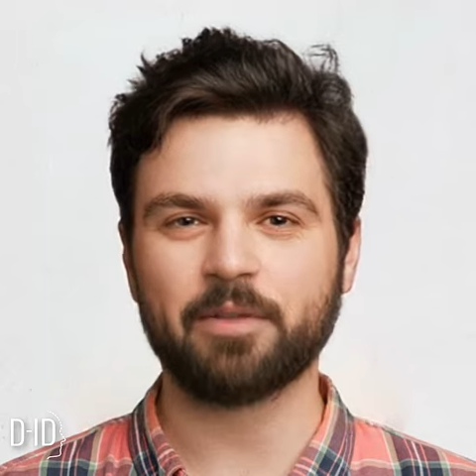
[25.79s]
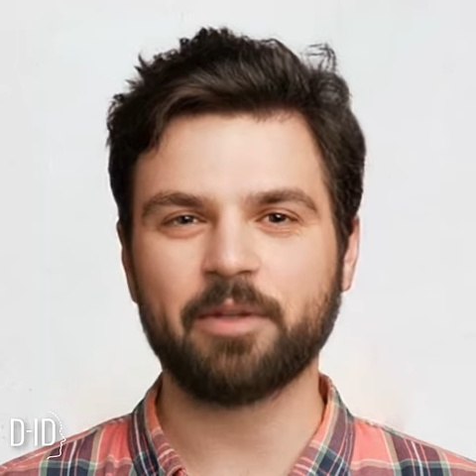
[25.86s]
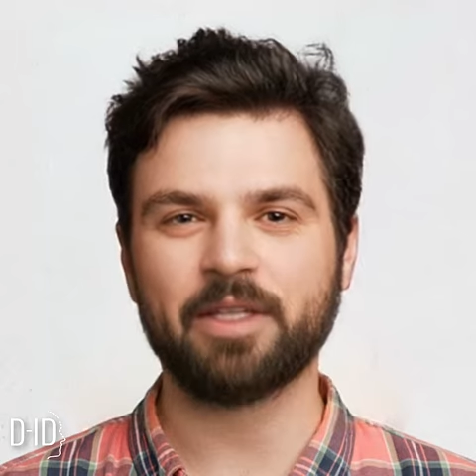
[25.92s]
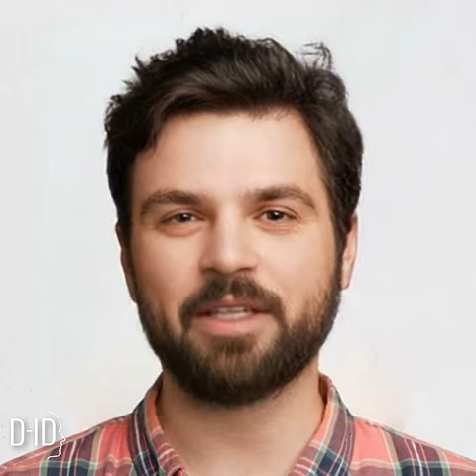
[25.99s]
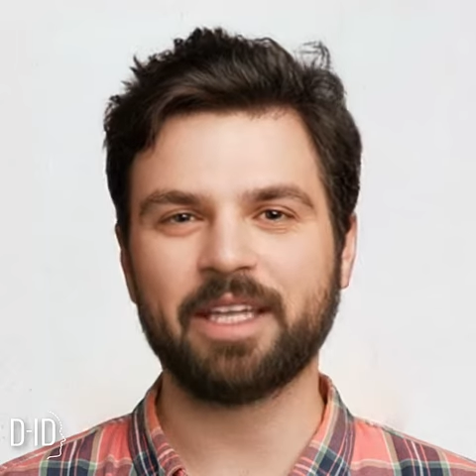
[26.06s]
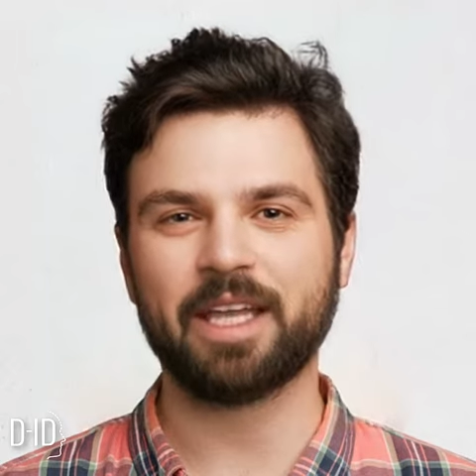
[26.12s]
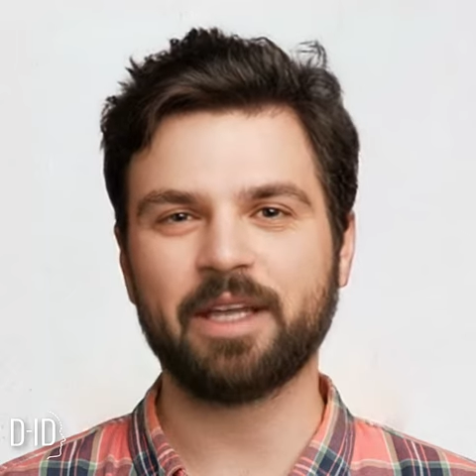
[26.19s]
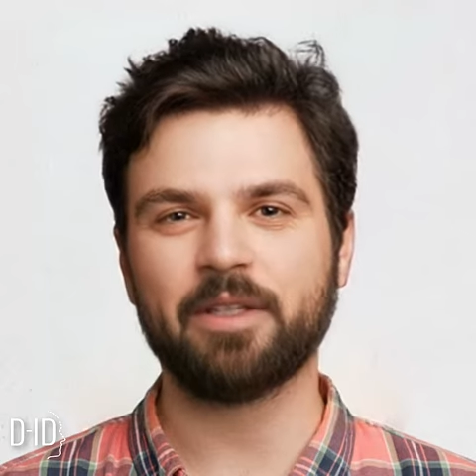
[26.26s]
of the
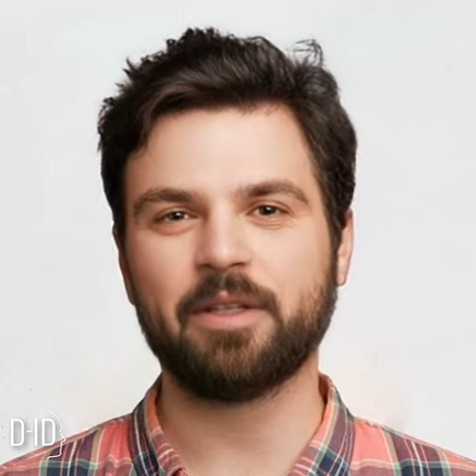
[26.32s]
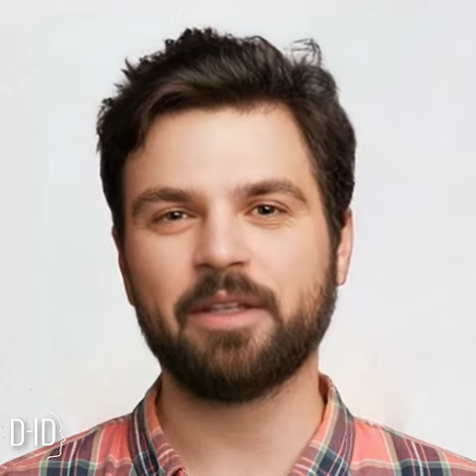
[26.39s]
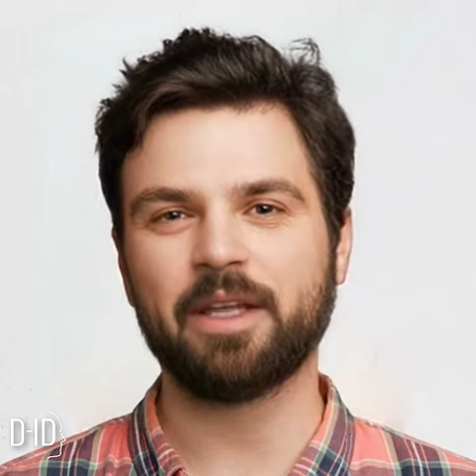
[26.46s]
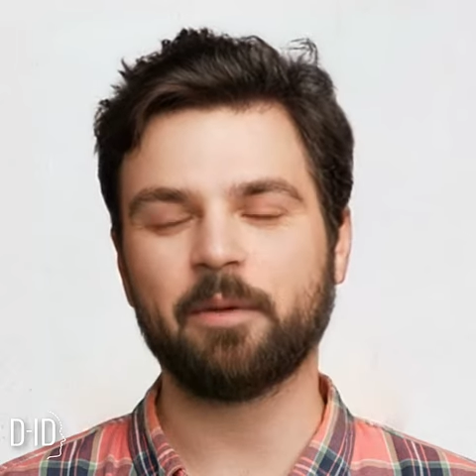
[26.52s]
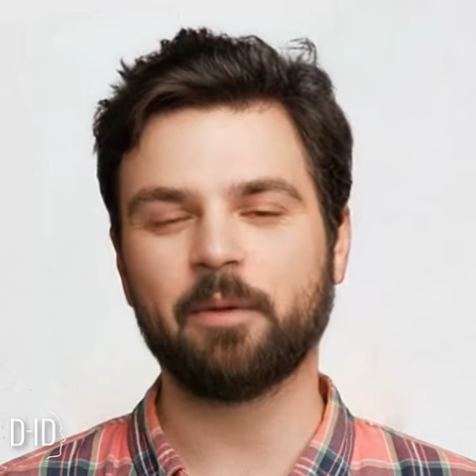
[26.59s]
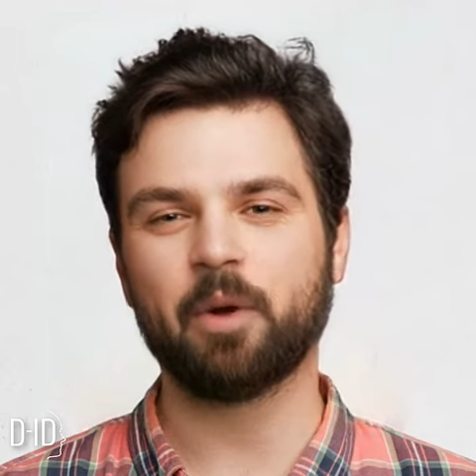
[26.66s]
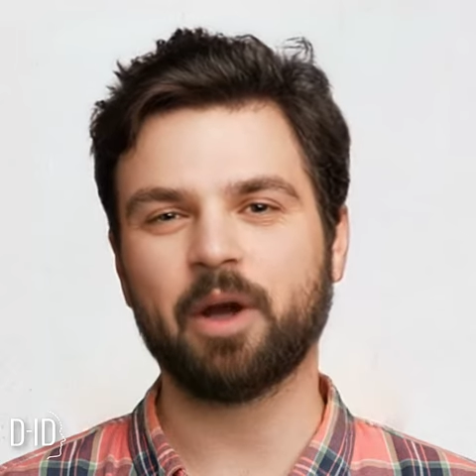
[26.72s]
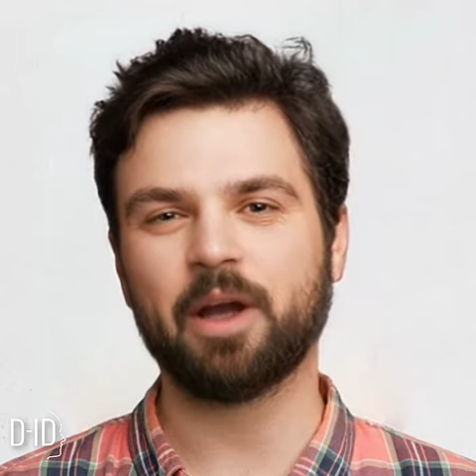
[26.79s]
sales
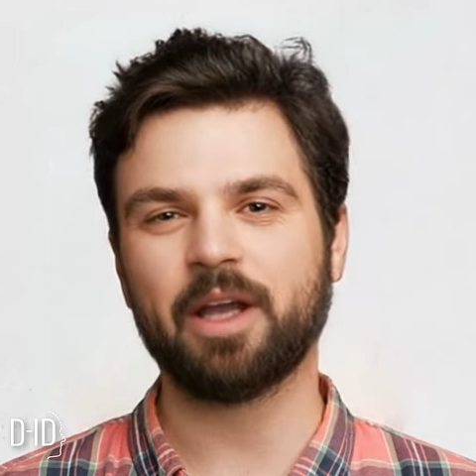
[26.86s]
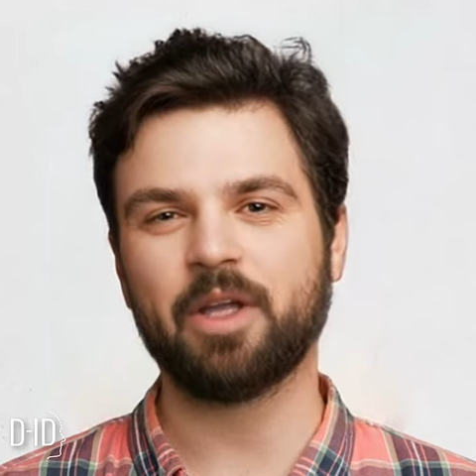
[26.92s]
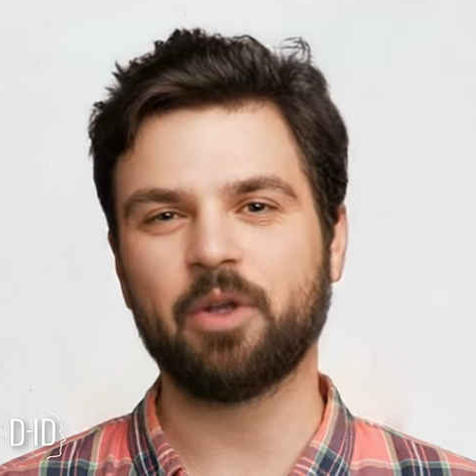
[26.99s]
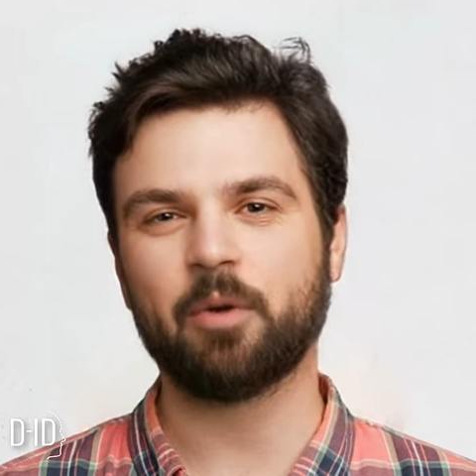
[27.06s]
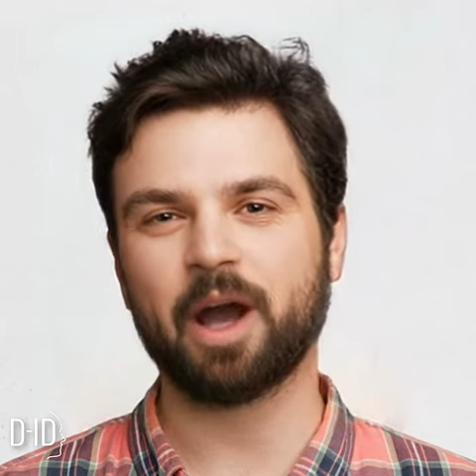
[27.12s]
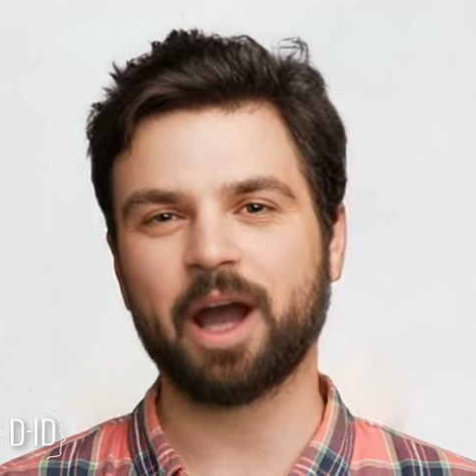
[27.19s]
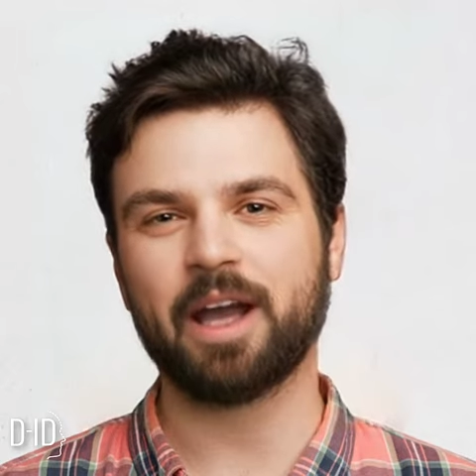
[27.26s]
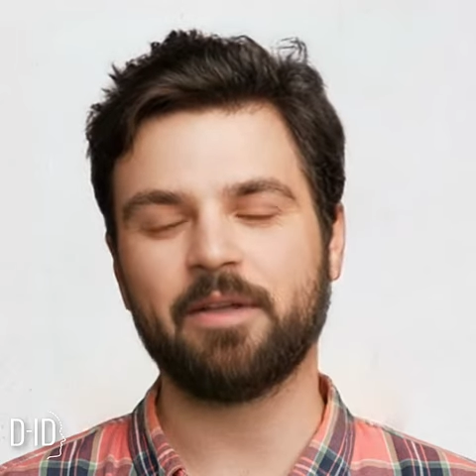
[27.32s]
and
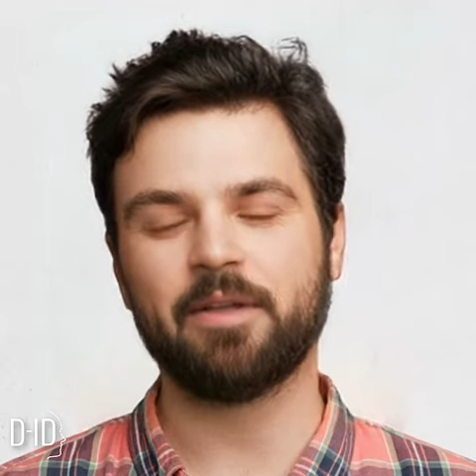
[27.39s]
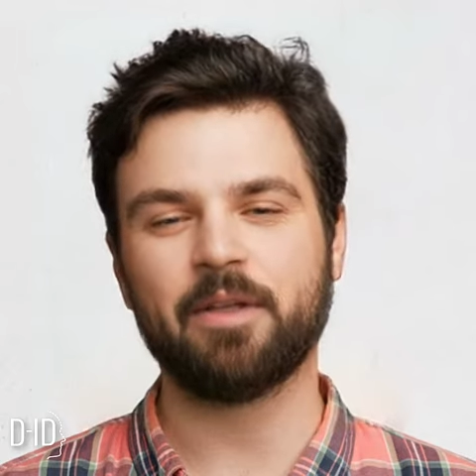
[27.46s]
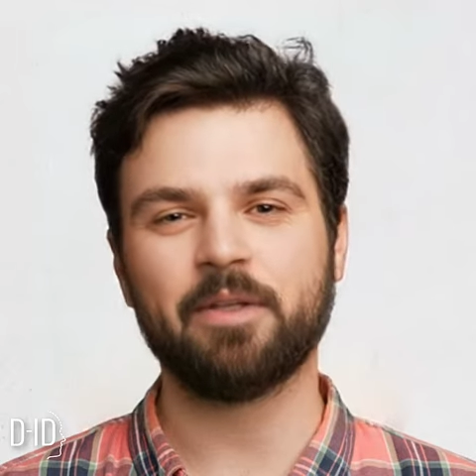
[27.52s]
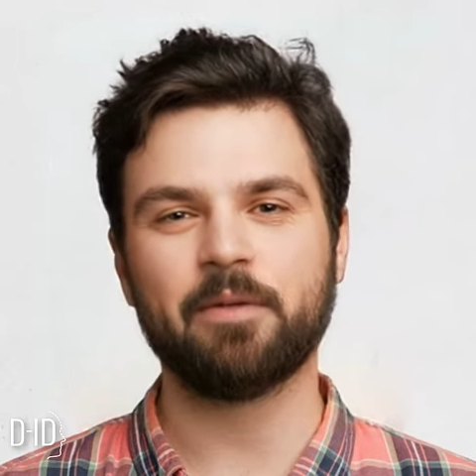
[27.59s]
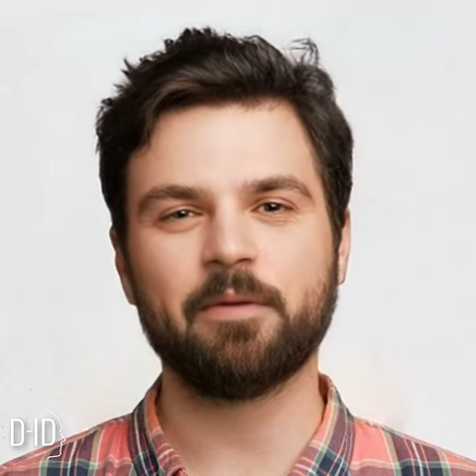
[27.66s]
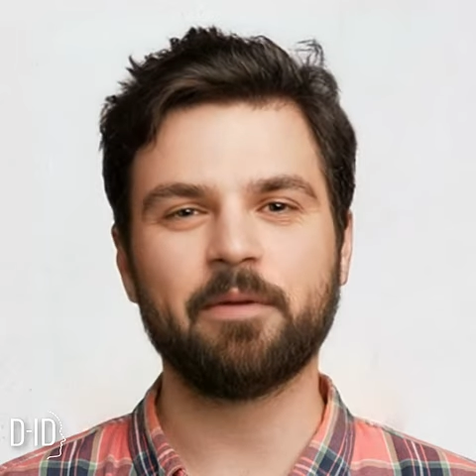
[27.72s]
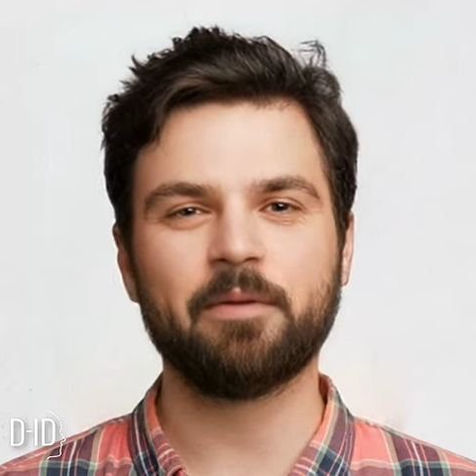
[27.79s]
marketing drives.